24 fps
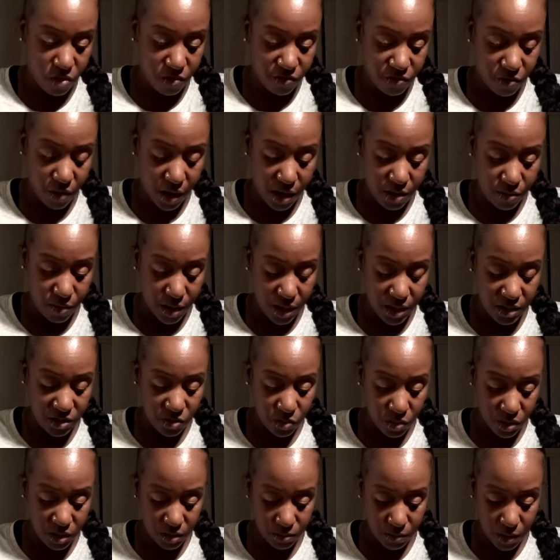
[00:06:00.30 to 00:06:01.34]
of fried rice
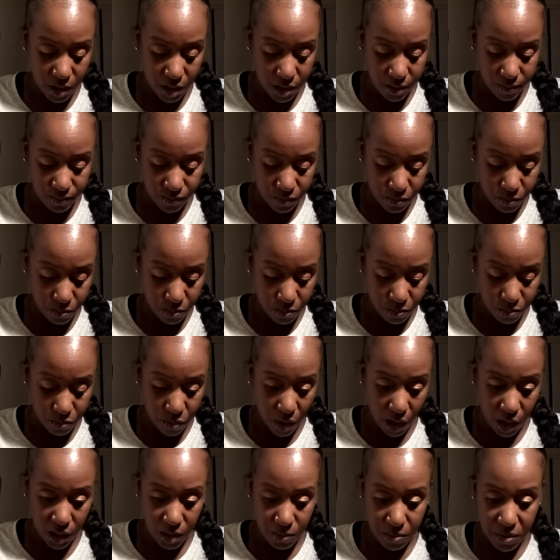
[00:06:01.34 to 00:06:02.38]
with some
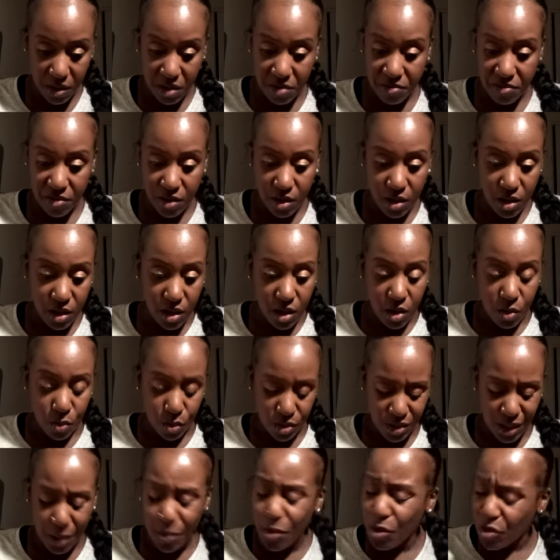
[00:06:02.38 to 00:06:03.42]
broccoli beef, which
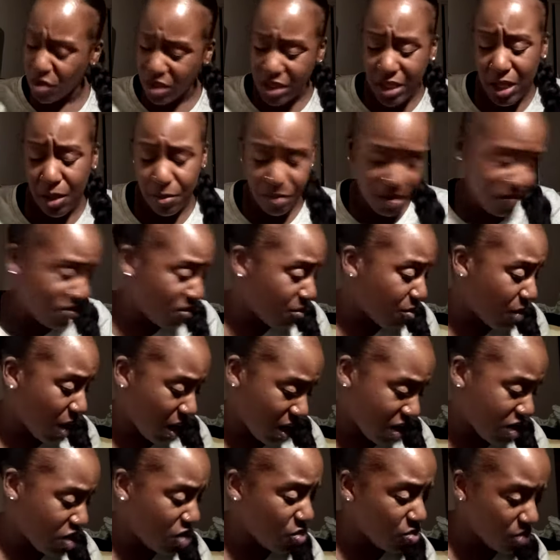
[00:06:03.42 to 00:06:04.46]
I'm used to saying beef and
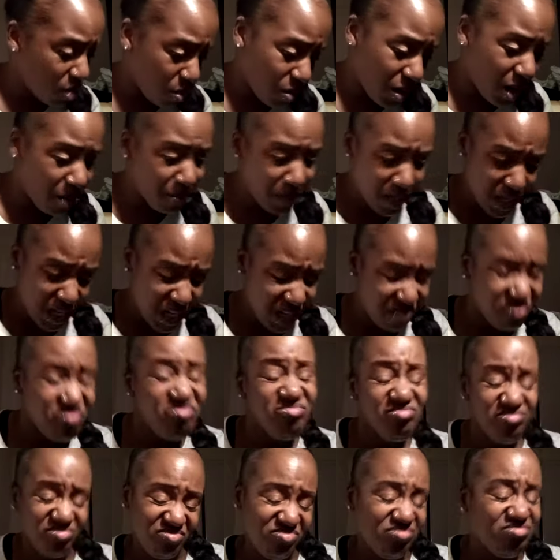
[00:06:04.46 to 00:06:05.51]
broccoli. You know what I mean.
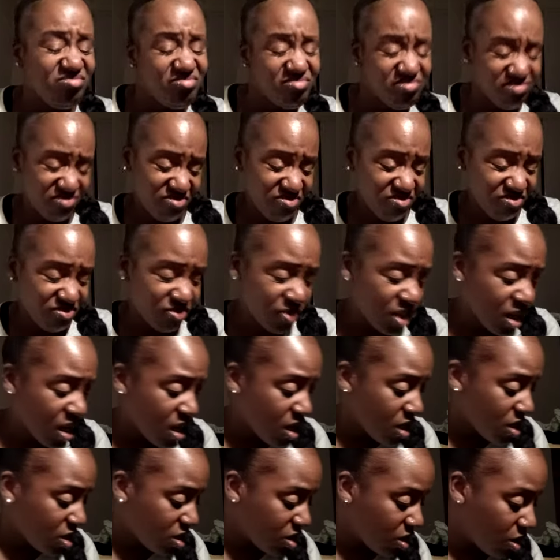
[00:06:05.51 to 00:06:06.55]

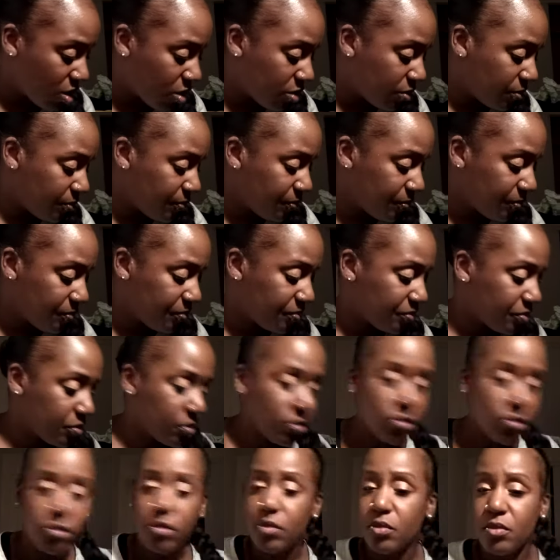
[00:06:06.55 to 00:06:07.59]
So,
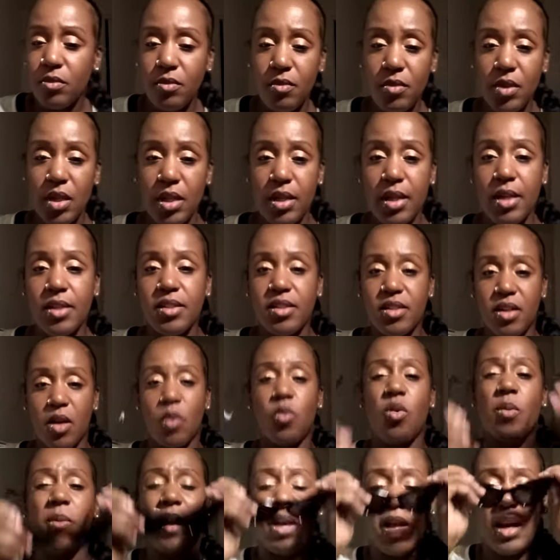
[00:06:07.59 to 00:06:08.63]
yes, and I
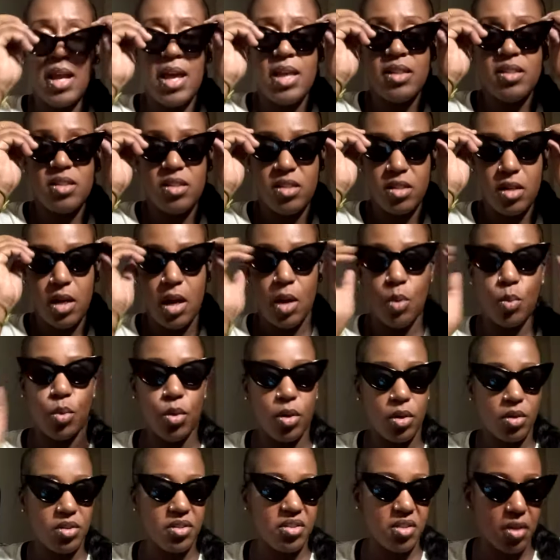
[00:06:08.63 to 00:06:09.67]
wore my glasses today at
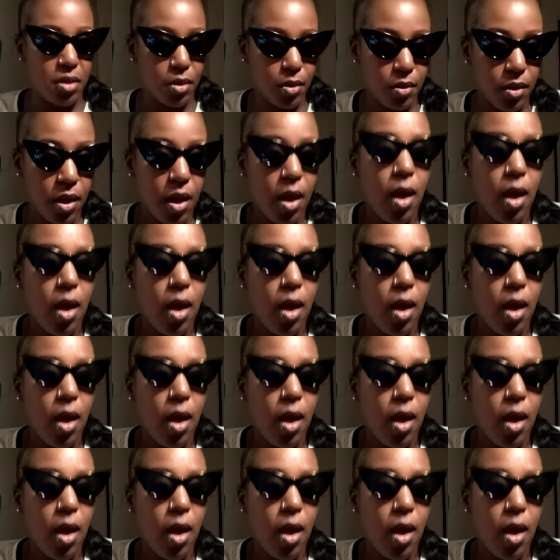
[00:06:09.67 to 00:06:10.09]
work. So,